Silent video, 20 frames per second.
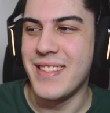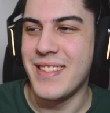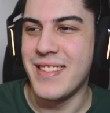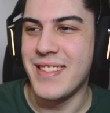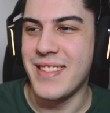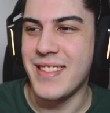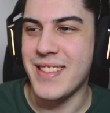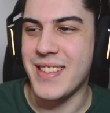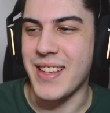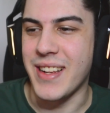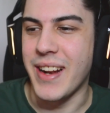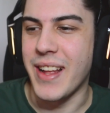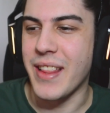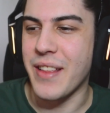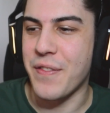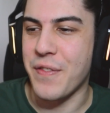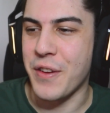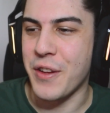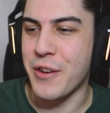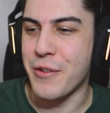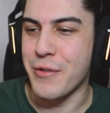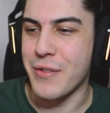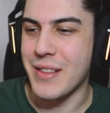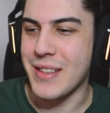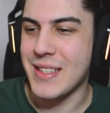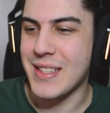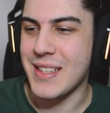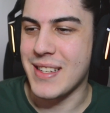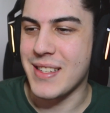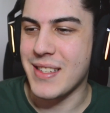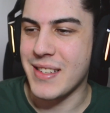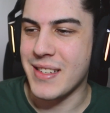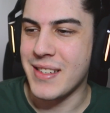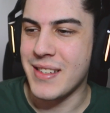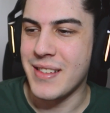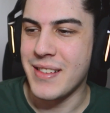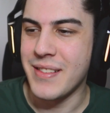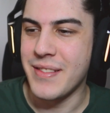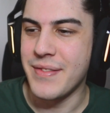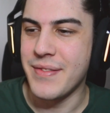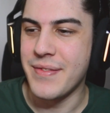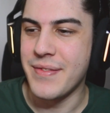It's another funeral this season.